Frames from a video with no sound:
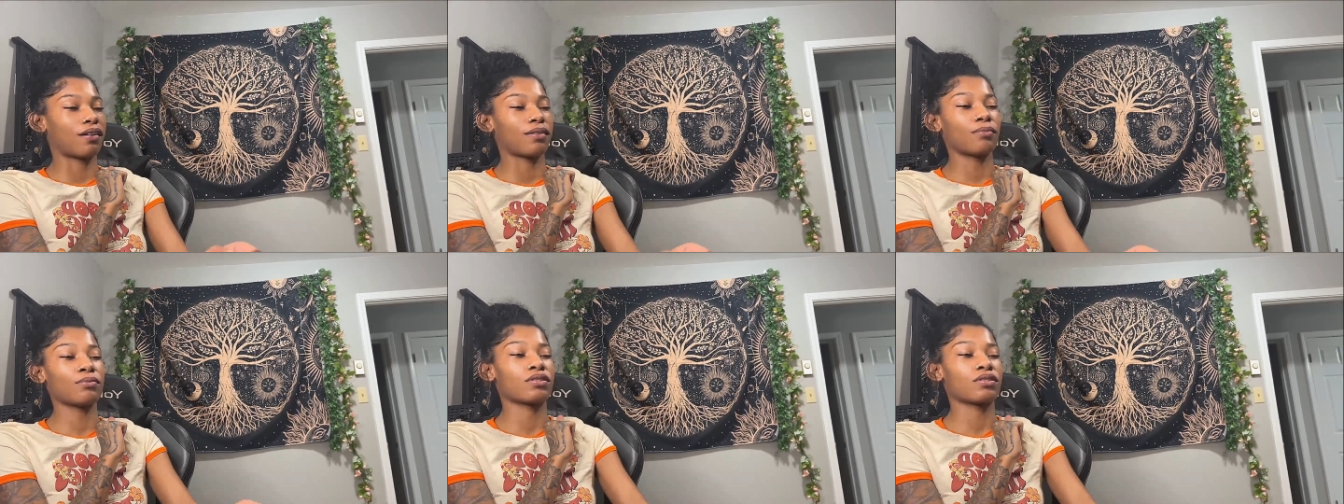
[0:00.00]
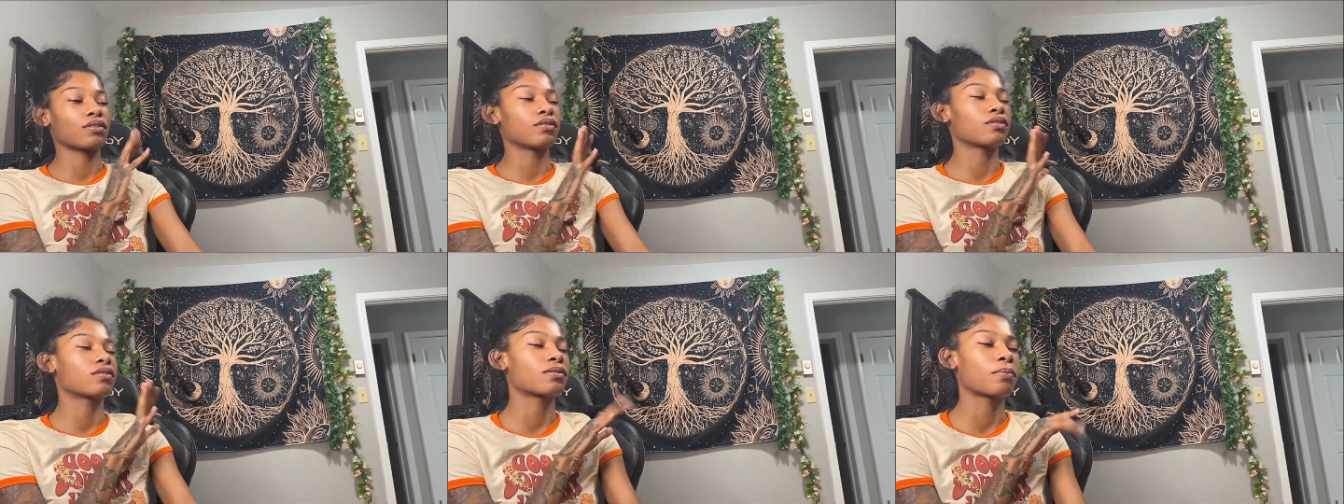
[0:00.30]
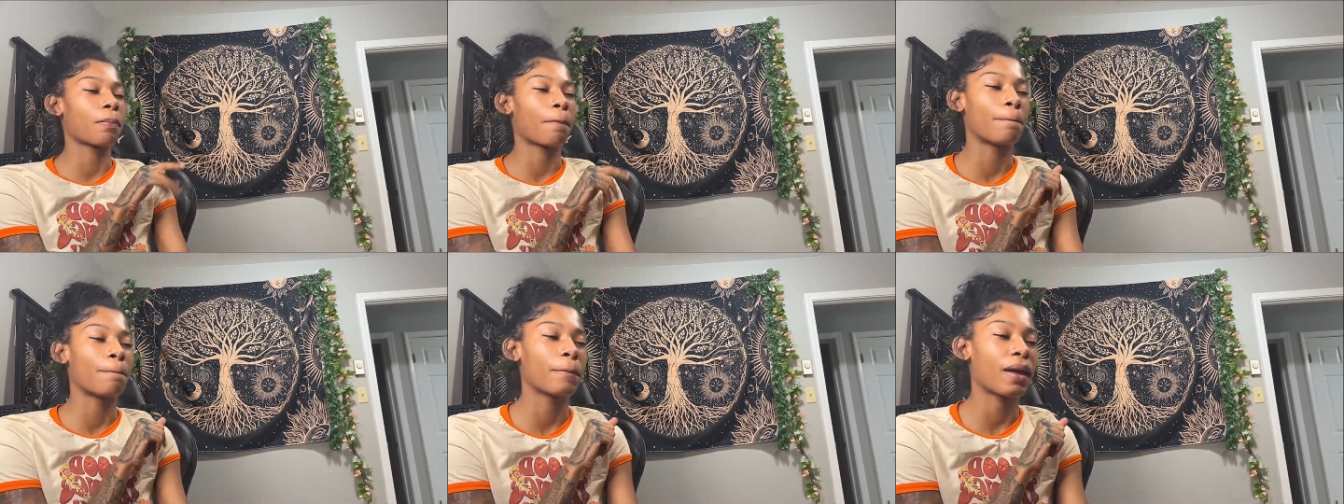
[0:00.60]
I'm
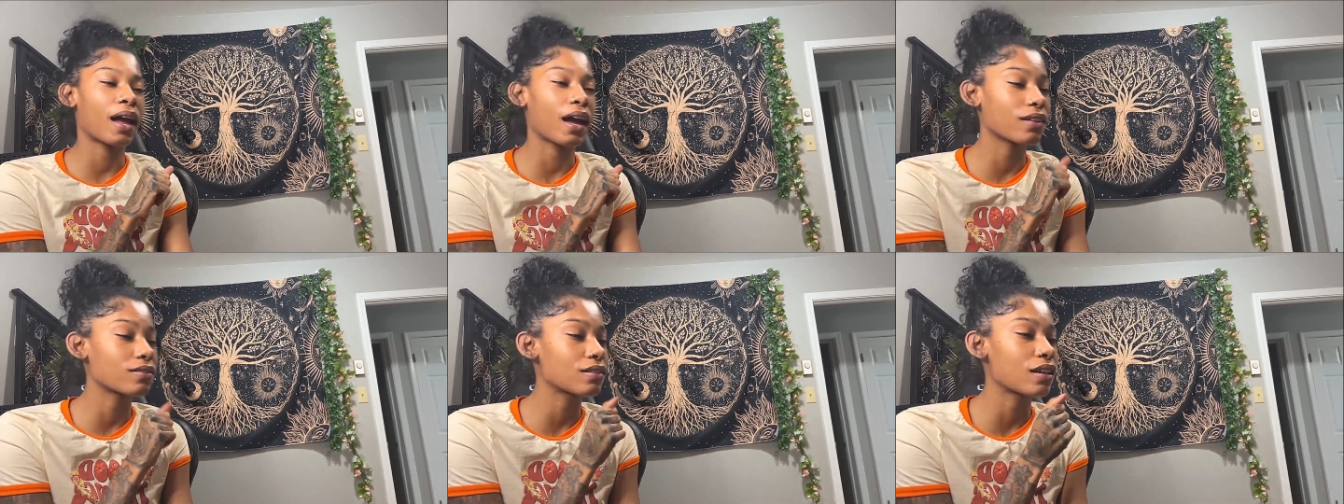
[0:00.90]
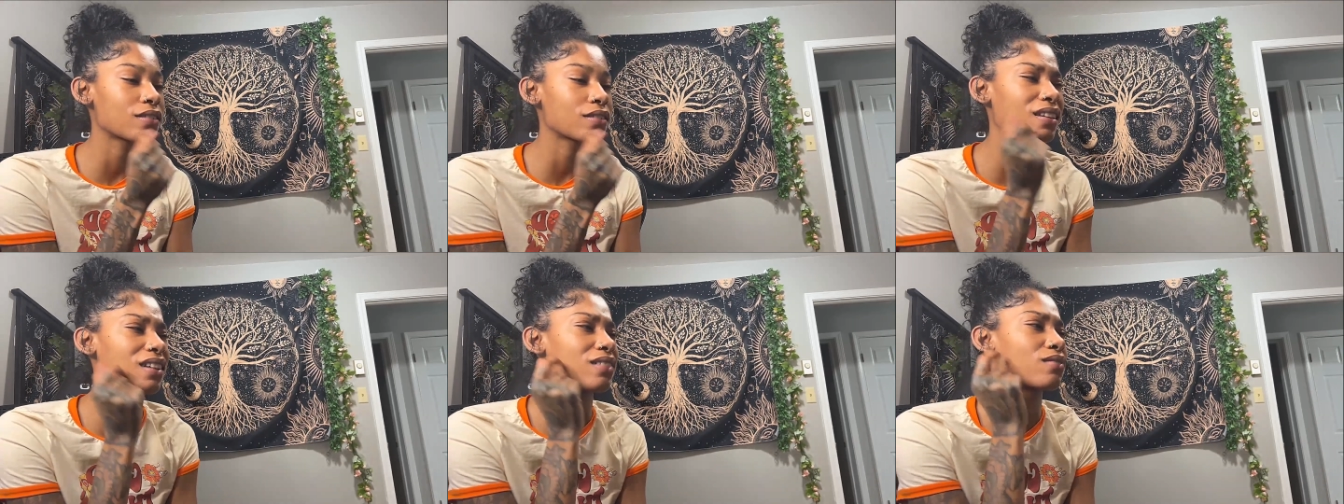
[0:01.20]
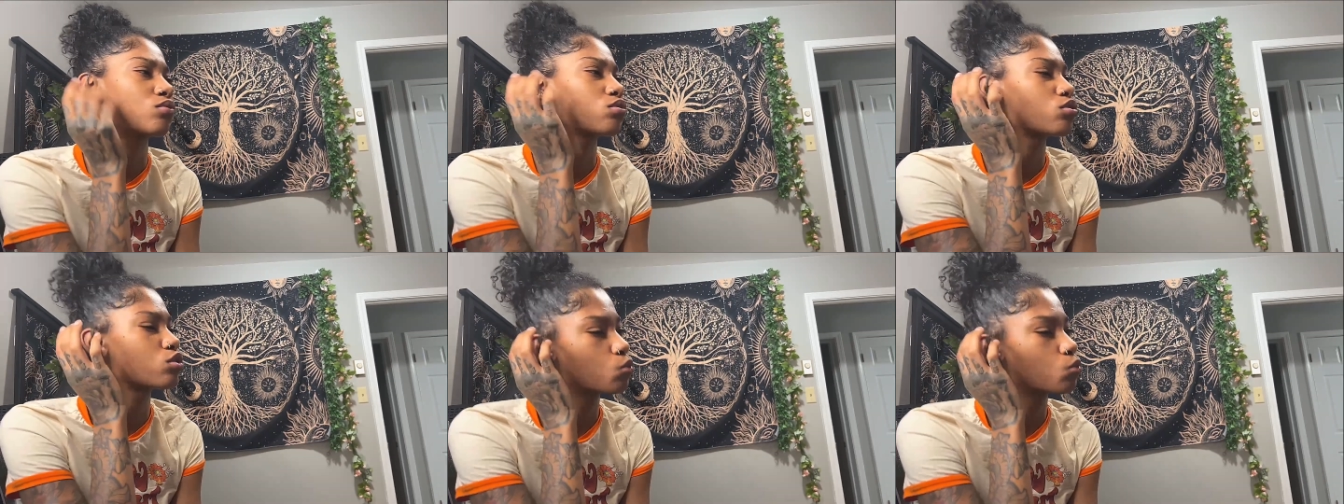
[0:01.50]
just mad. It tastes like
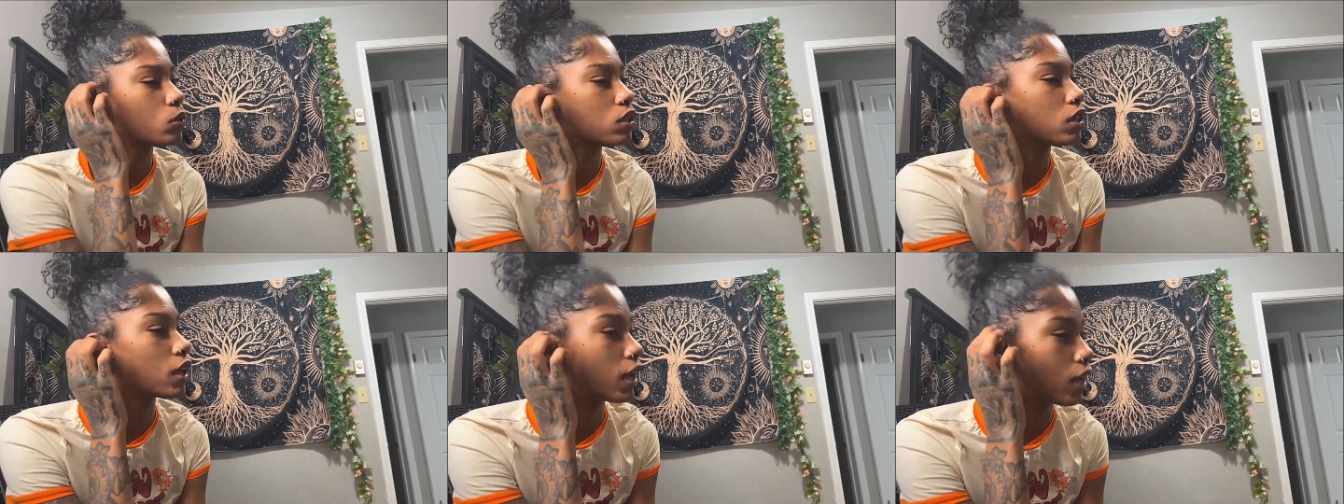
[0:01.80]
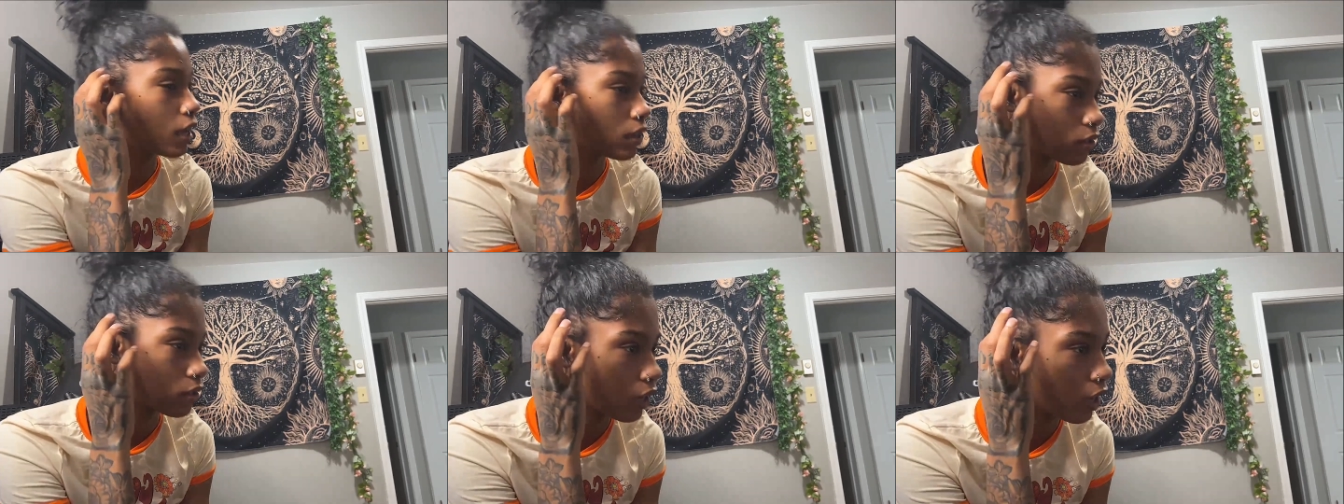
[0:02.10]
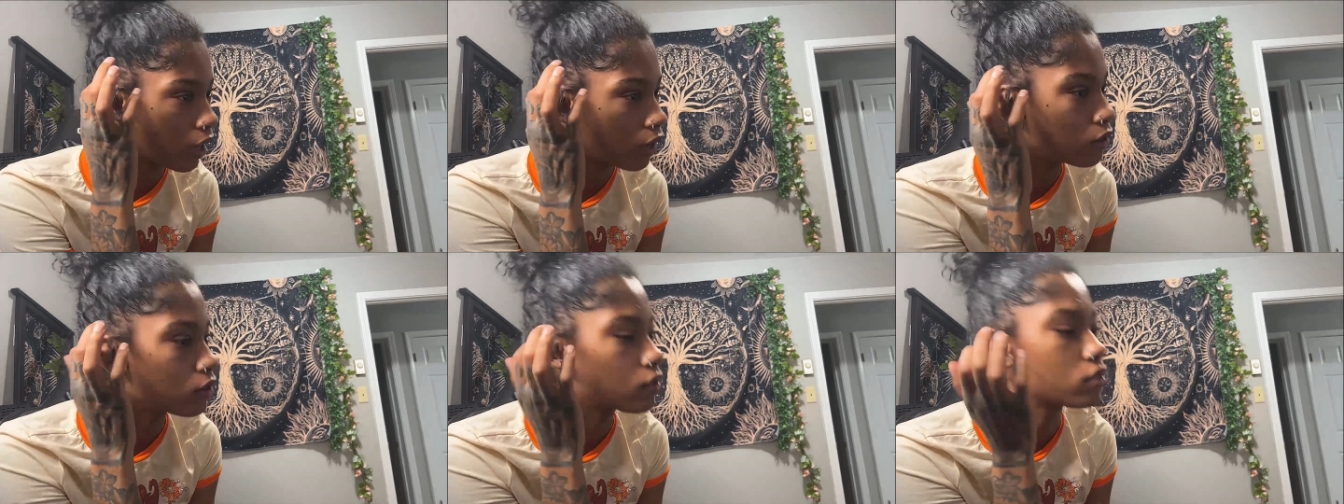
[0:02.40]
some sweet ass
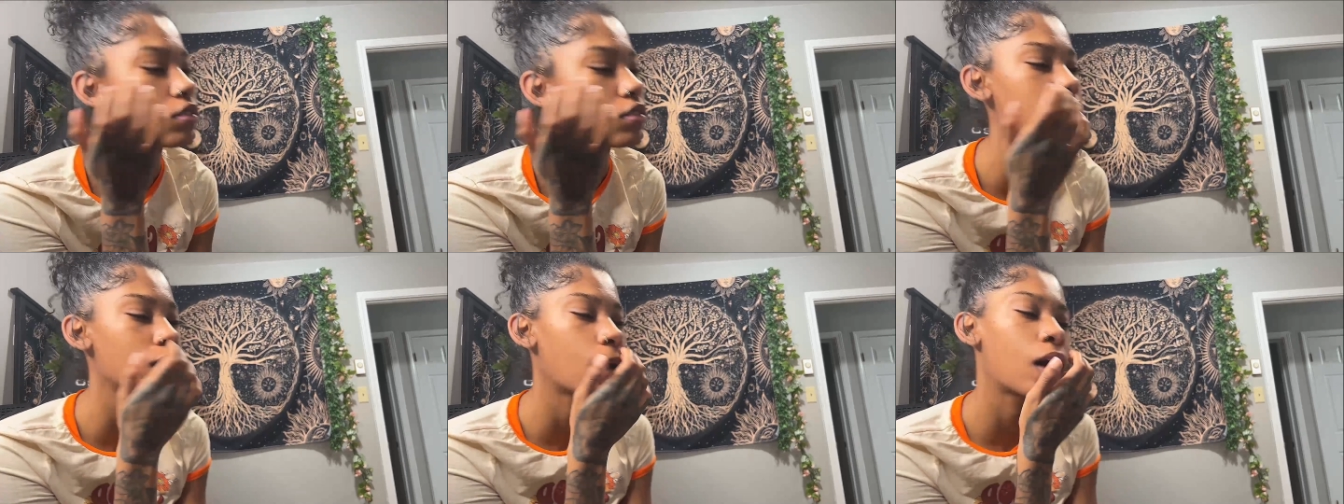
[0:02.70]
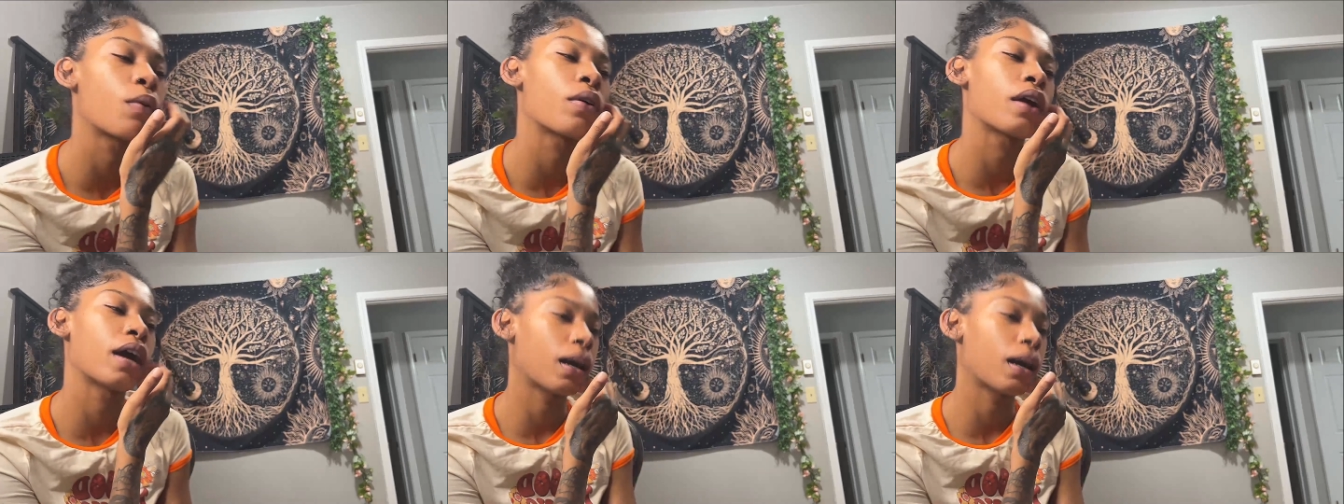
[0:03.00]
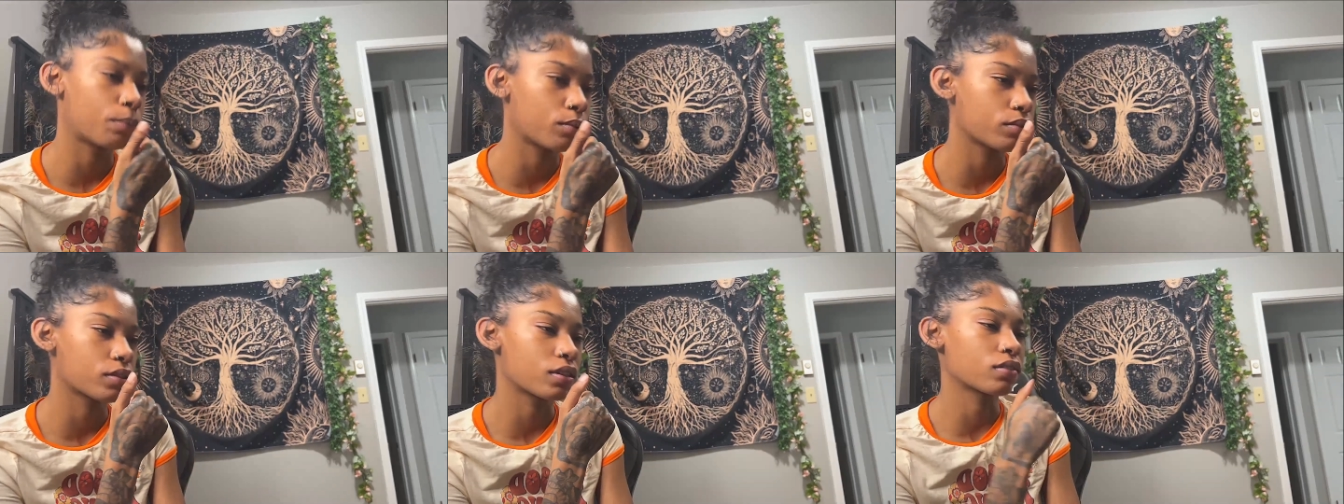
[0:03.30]
and sour
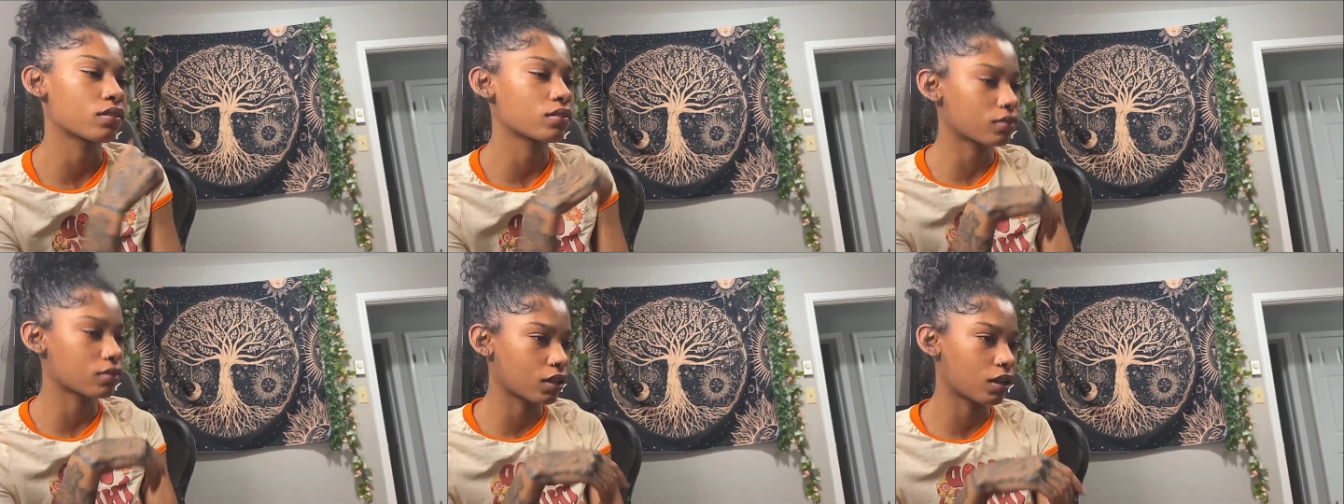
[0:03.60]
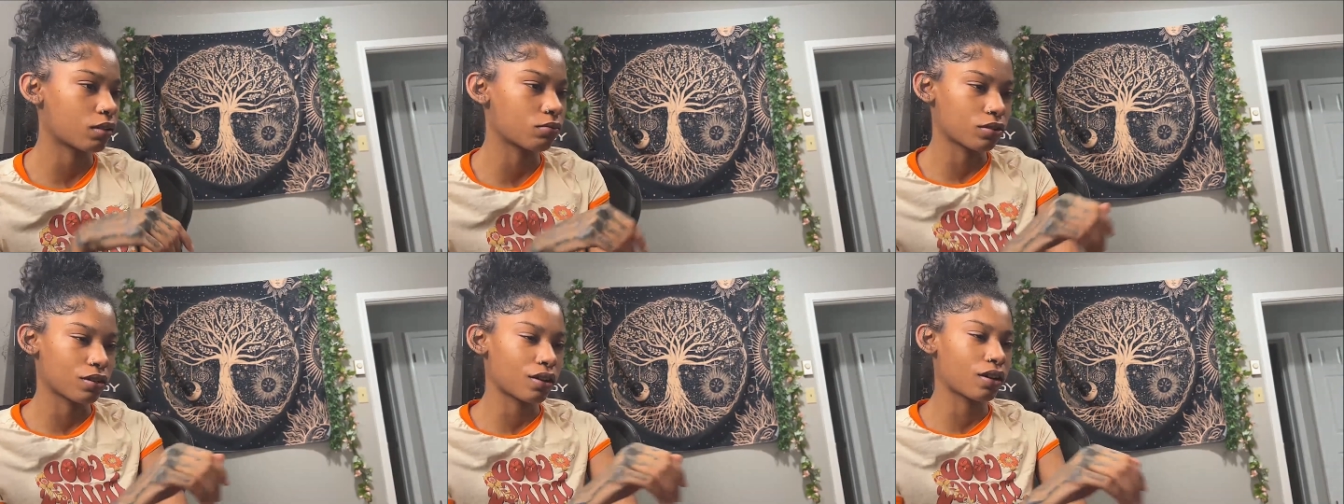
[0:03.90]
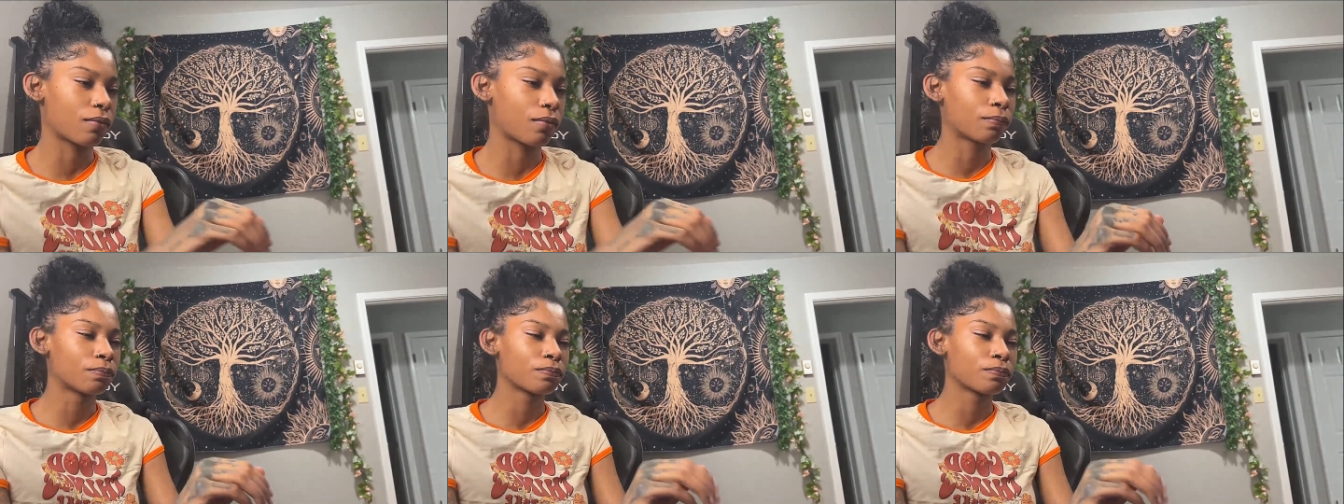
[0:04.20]
apples at the same time.